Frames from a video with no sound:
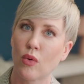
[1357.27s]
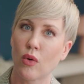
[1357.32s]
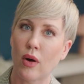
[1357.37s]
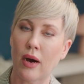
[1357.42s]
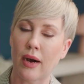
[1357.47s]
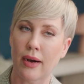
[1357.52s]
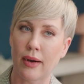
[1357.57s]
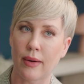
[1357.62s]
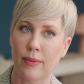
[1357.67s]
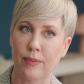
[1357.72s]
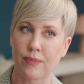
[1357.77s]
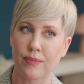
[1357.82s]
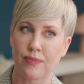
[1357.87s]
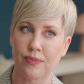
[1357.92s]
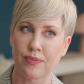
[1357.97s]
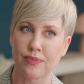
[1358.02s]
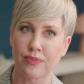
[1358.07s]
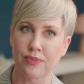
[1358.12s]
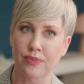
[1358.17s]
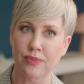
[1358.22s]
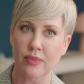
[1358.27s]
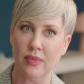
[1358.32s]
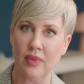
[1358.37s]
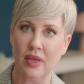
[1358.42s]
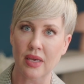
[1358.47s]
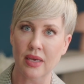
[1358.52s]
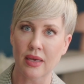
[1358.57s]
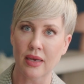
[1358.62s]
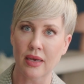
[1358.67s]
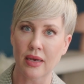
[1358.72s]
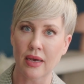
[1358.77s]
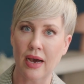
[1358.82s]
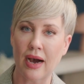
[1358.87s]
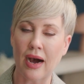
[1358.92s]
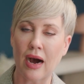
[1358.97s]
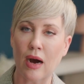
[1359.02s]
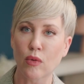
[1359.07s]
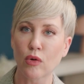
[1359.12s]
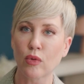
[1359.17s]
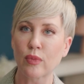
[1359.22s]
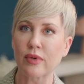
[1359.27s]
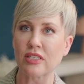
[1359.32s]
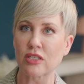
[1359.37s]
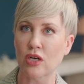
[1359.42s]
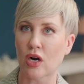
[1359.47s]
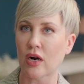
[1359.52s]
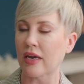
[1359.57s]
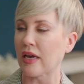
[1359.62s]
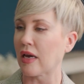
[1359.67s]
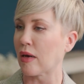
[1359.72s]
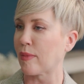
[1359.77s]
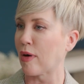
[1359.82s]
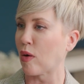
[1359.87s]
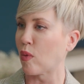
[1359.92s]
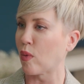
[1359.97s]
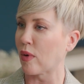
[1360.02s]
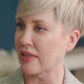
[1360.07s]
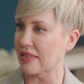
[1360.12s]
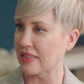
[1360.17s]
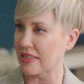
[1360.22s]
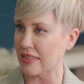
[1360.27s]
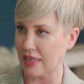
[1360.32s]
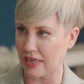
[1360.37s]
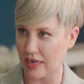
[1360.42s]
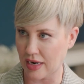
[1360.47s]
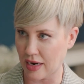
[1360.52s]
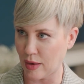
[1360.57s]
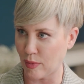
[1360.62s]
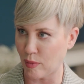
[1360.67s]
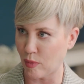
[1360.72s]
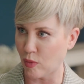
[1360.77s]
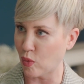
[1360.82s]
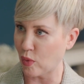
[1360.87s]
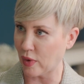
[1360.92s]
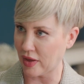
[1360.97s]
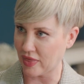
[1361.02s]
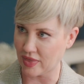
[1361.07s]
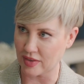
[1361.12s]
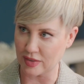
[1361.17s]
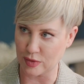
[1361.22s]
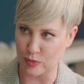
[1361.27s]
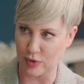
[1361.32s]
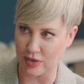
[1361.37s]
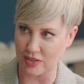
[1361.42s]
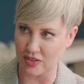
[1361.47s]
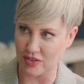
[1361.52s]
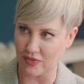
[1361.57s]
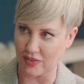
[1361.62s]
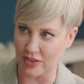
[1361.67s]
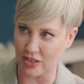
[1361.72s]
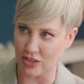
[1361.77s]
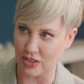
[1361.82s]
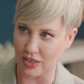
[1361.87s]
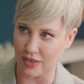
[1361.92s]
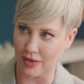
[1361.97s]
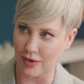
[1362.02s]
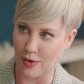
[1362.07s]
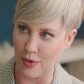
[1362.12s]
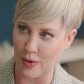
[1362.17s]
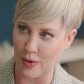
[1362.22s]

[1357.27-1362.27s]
how are we talking about what's to come with this preservation?